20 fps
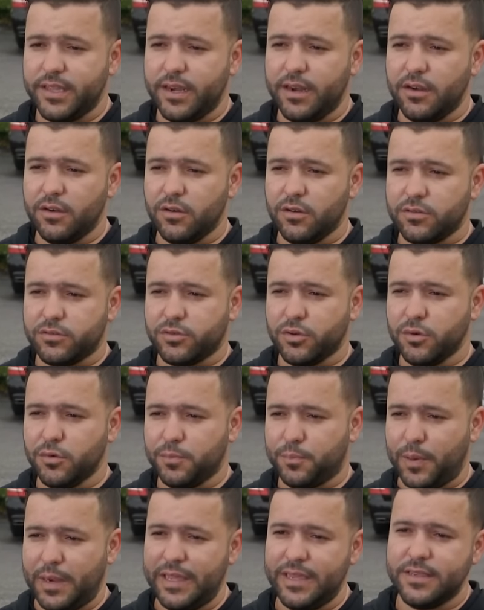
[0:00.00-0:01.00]
didn't look
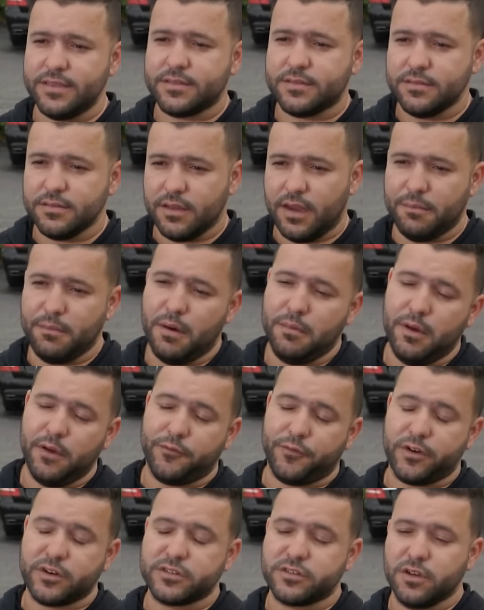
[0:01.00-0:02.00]
too pleased about my
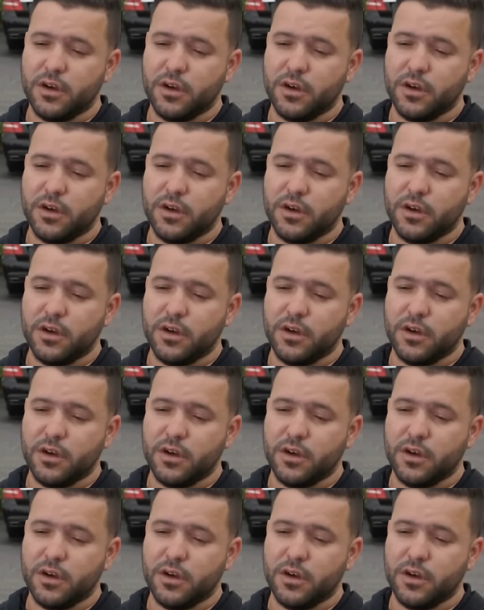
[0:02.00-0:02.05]
first